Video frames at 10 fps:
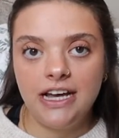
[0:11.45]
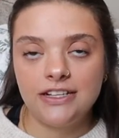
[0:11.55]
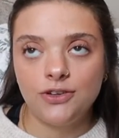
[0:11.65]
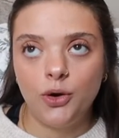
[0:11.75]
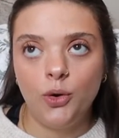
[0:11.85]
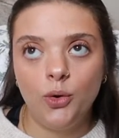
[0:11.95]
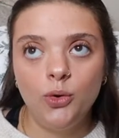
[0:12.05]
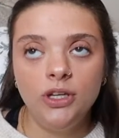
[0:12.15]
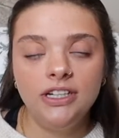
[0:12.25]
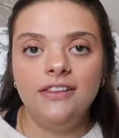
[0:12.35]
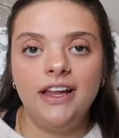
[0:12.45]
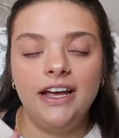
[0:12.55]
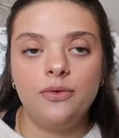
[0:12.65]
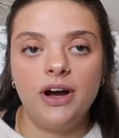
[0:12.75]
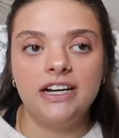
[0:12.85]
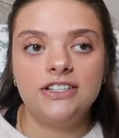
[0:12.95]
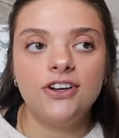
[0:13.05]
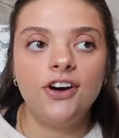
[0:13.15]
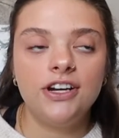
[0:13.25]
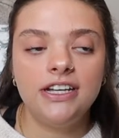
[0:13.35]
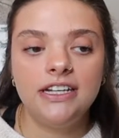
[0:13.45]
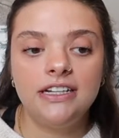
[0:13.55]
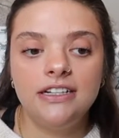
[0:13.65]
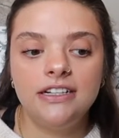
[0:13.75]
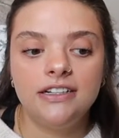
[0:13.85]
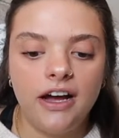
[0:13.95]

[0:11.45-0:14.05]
as a whole, like why I started,